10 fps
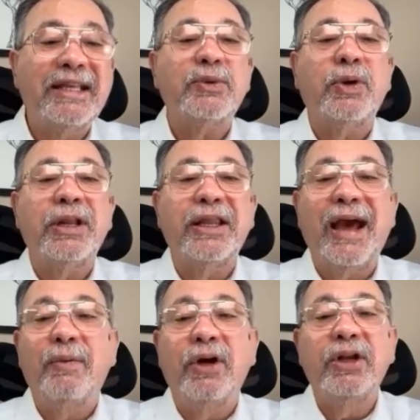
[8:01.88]
this one and
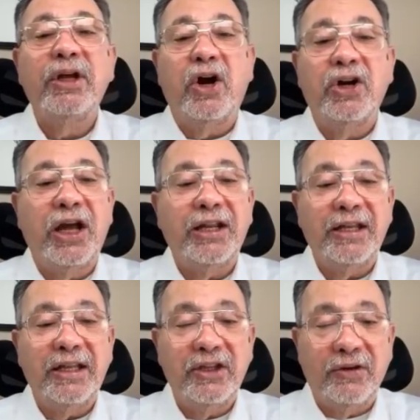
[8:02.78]
that one are not
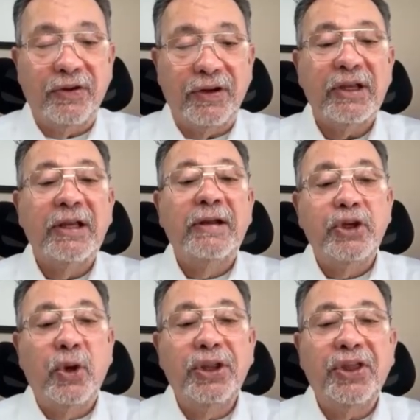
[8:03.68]
any different.
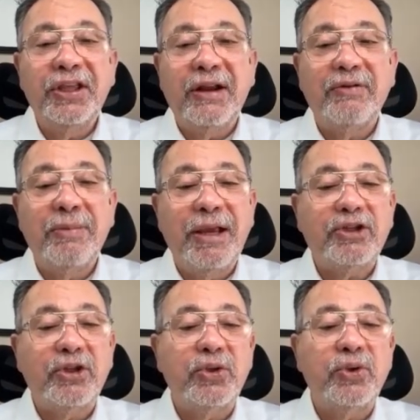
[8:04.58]
The only thing that
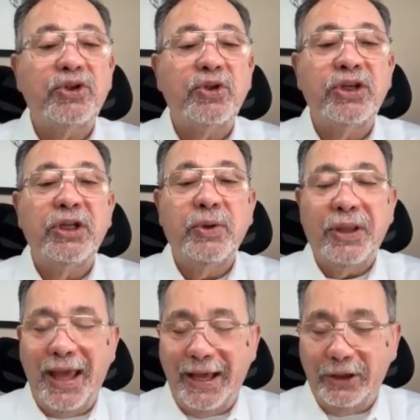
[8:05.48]
remains to do is to deal
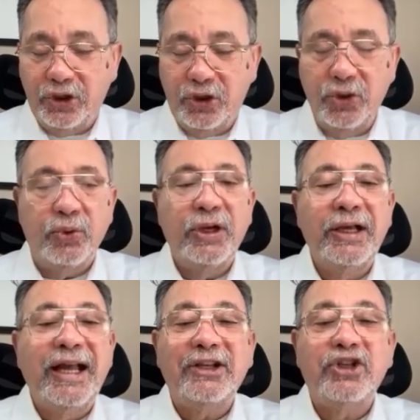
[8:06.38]
with x2.
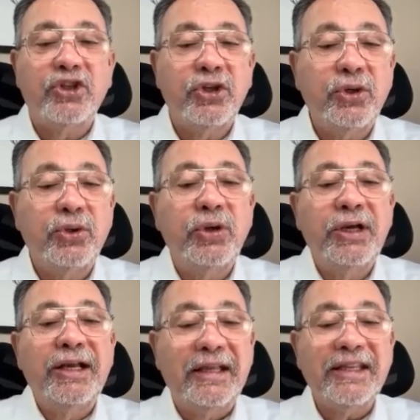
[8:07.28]
x2
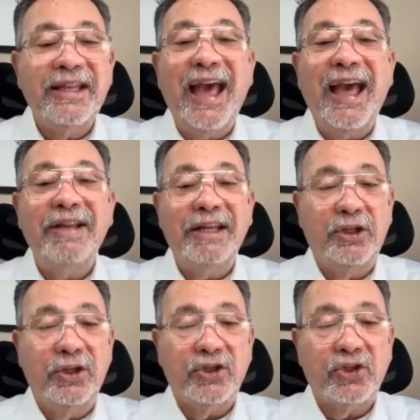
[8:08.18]
doesn't have any
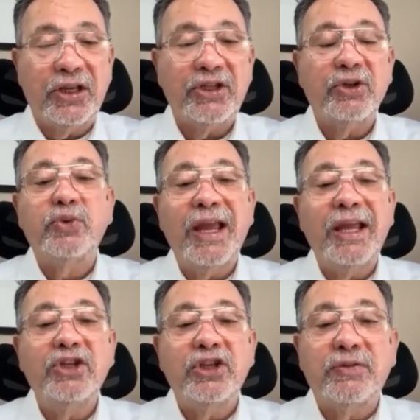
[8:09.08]
constraints. Its
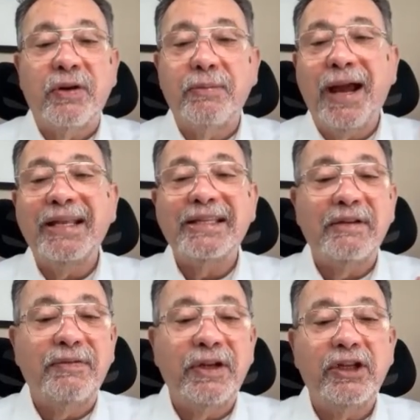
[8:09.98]
range is from minus
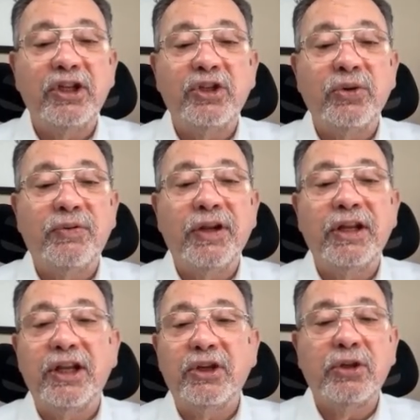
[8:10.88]
infinity to
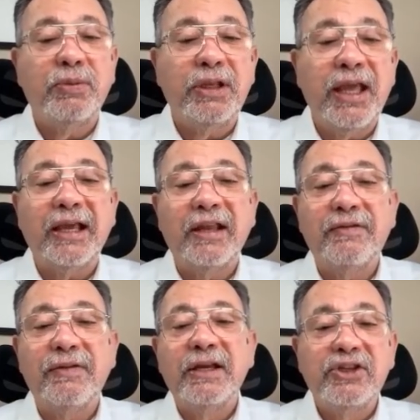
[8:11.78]
infinity. It could be
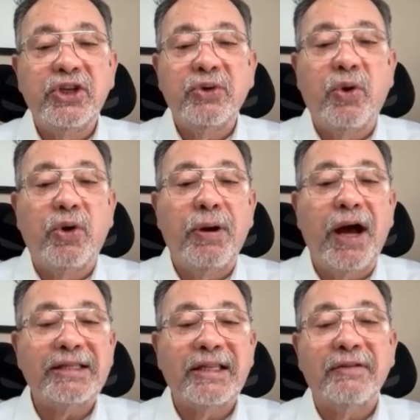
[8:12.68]
negative, 0, or
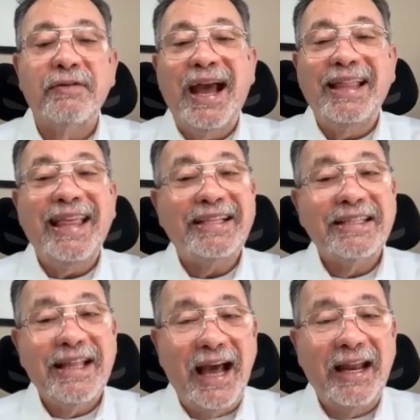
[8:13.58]
positive. And
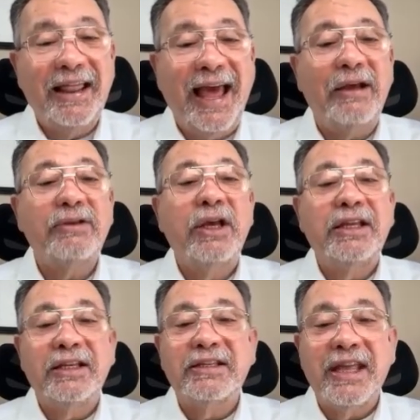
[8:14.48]
that's not allowed
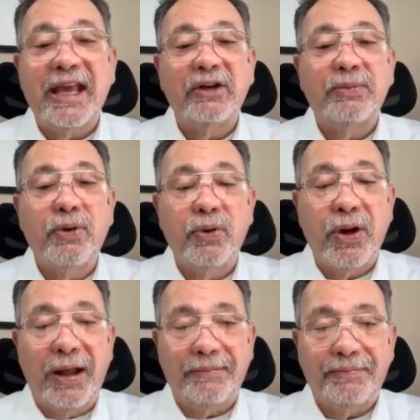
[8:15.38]
in a standard
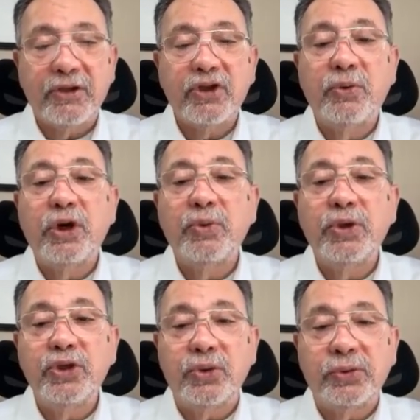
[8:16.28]
program. So what
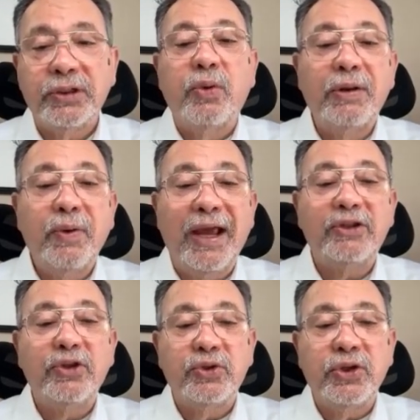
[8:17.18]
do? One way
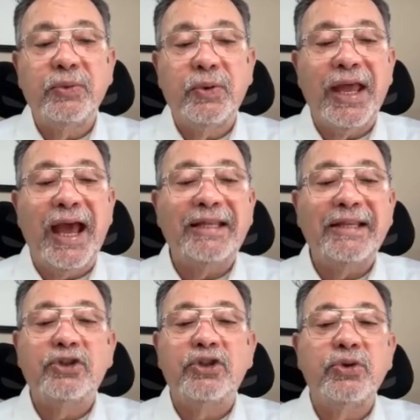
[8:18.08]
to deal with that
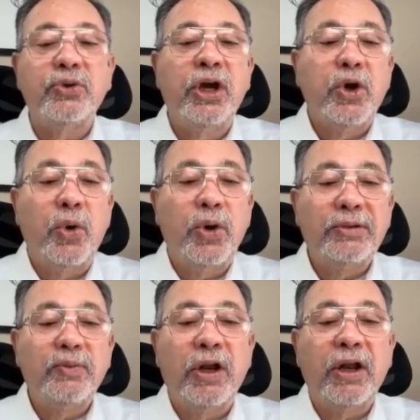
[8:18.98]
is to go
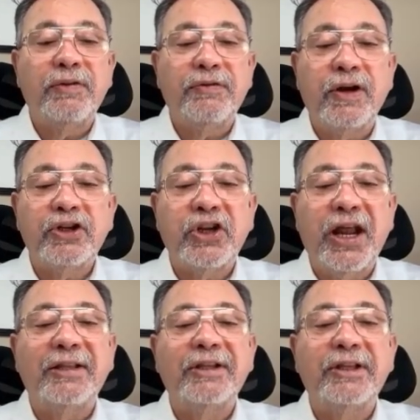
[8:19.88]
in one of the
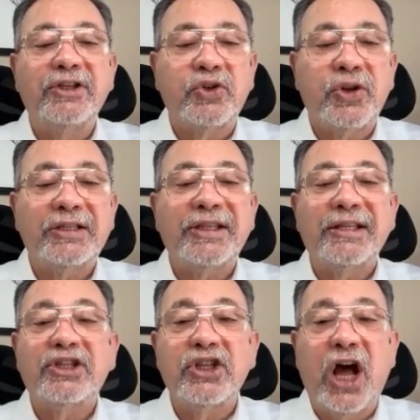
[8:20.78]
functionality constraints
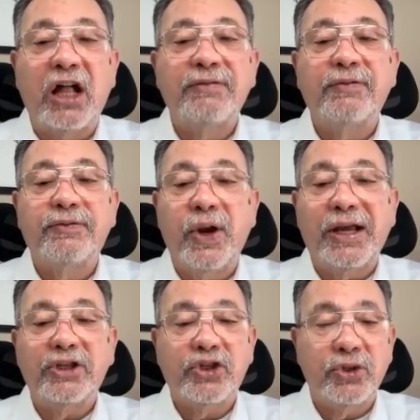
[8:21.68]
and solve for
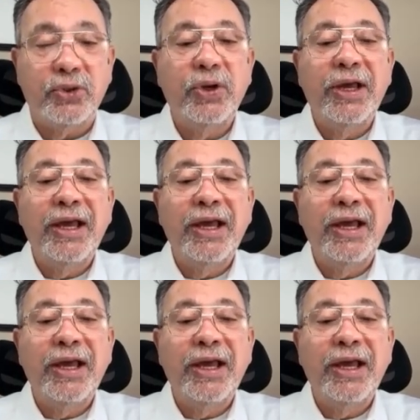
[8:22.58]
x2,